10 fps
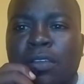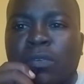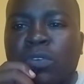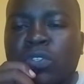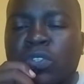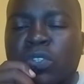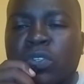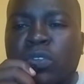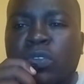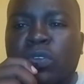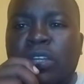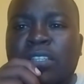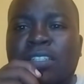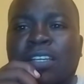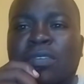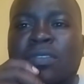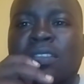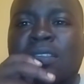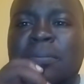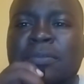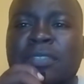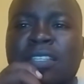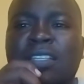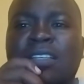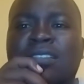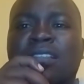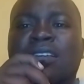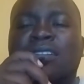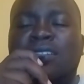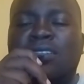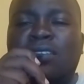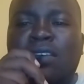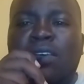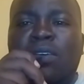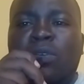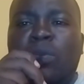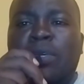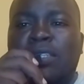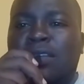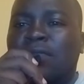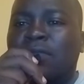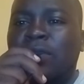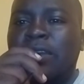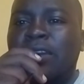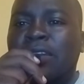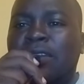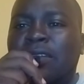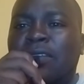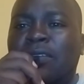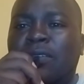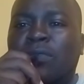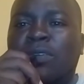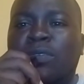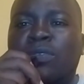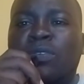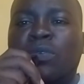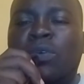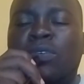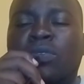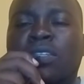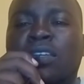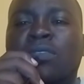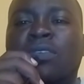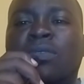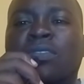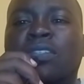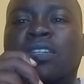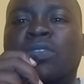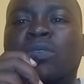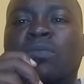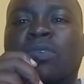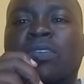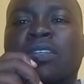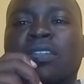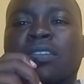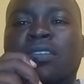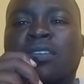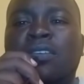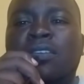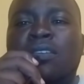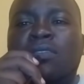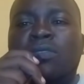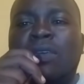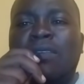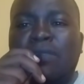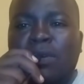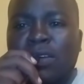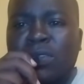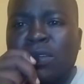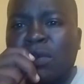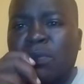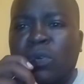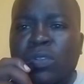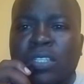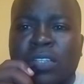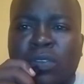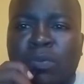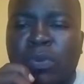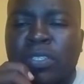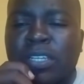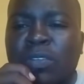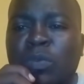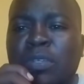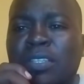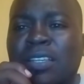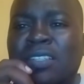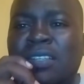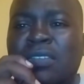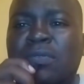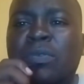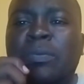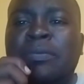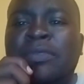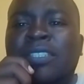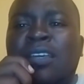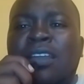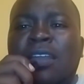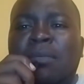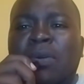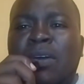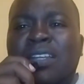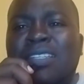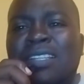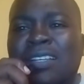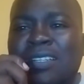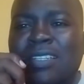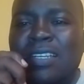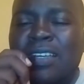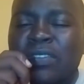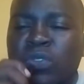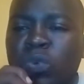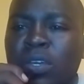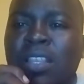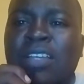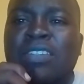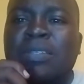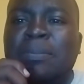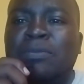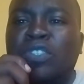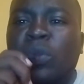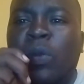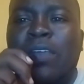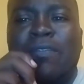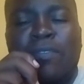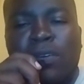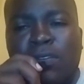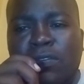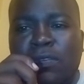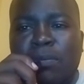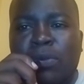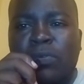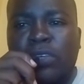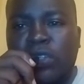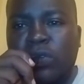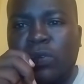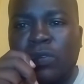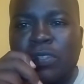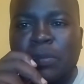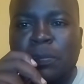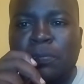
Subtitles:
let's start with things that you must avoid when you want to start your construction project. So if you want your construction project to be successful, number one is that ensure that you involve professionals